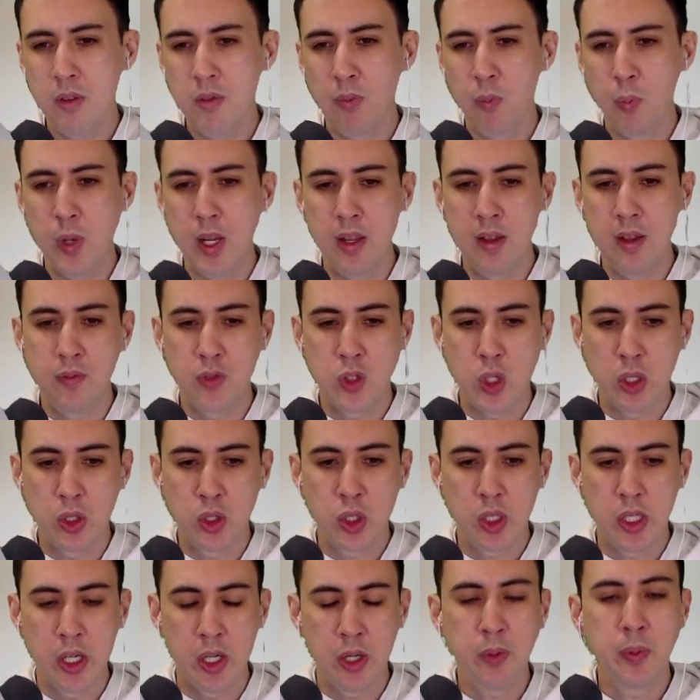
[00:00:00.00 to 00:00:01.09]
with
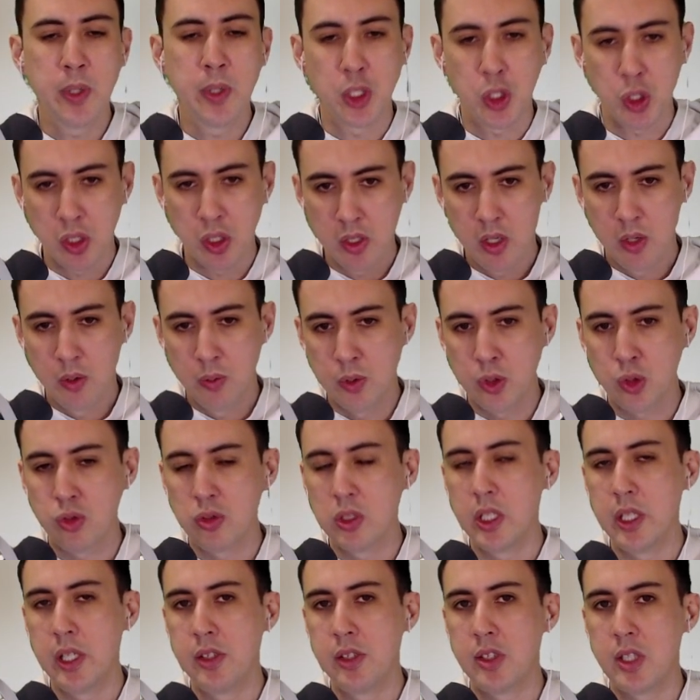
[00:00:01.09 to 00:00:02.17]
Dodrio, which was
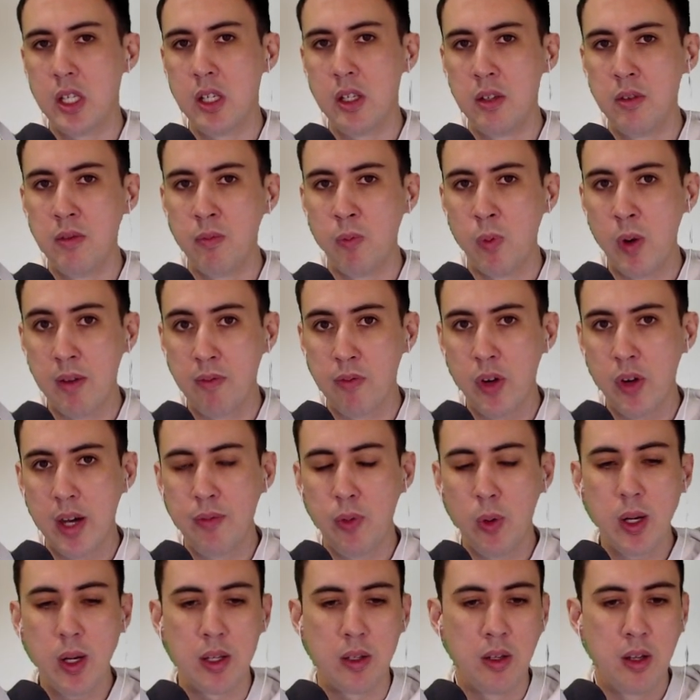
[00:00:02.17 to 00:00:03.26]
released in
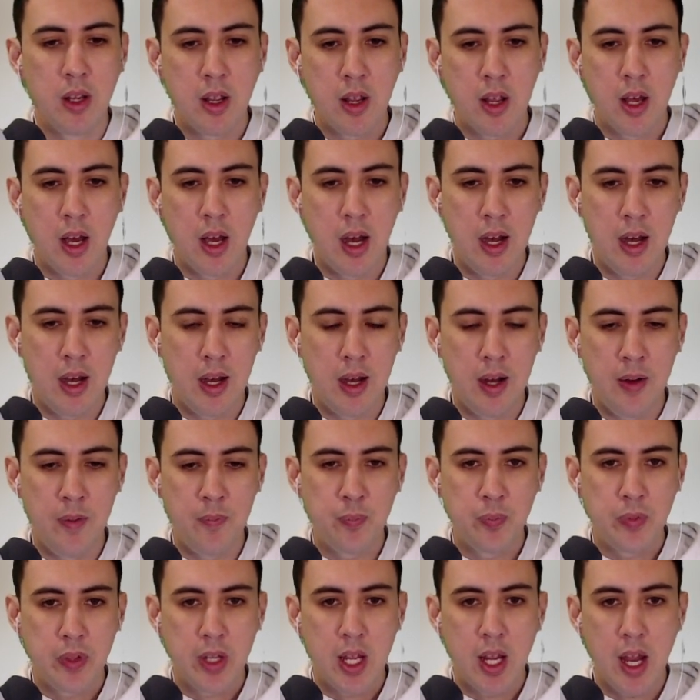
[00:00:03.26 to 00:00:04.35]
151.
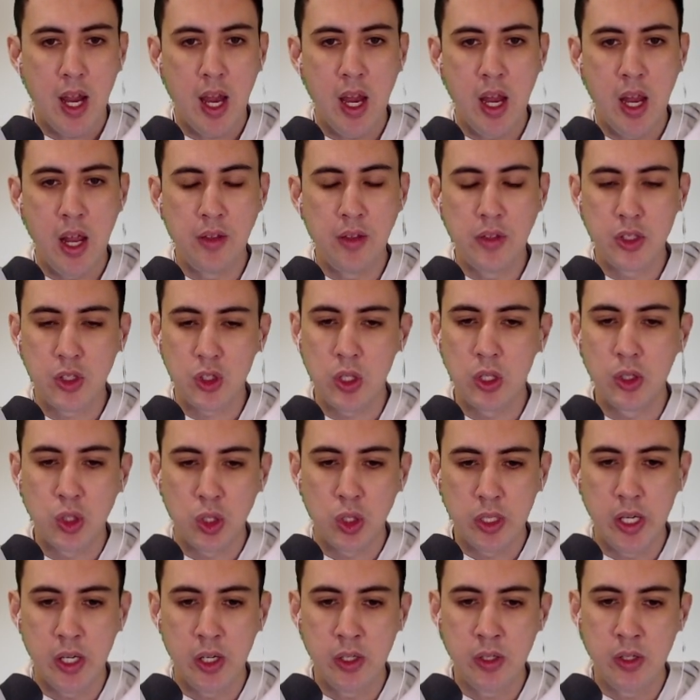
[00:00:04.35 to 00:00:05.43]
And this
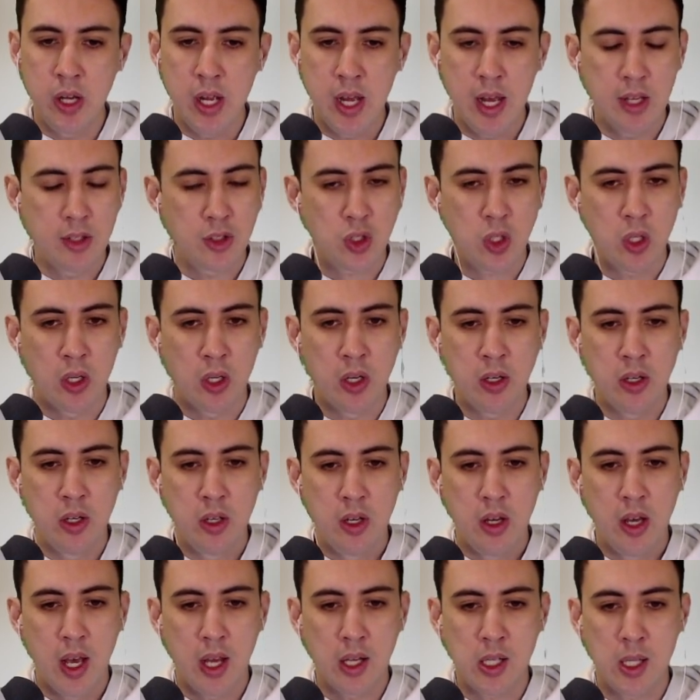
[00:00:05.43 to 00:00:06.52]
Dodrio has got
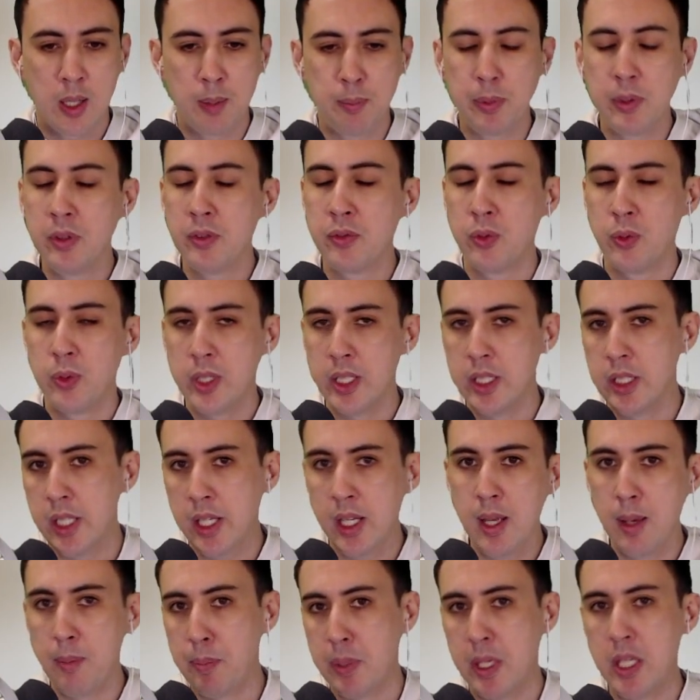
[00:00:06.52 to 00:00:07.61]
a couple of
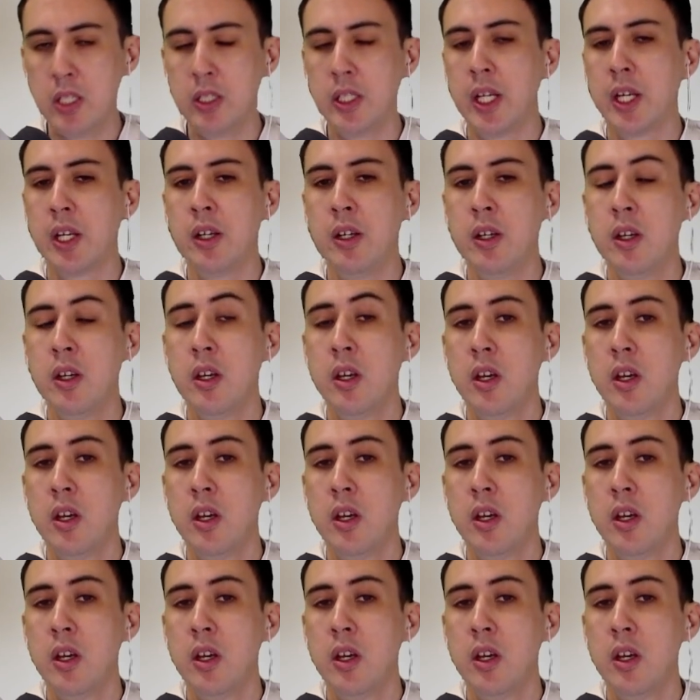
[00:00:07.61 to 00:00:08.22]
really appealing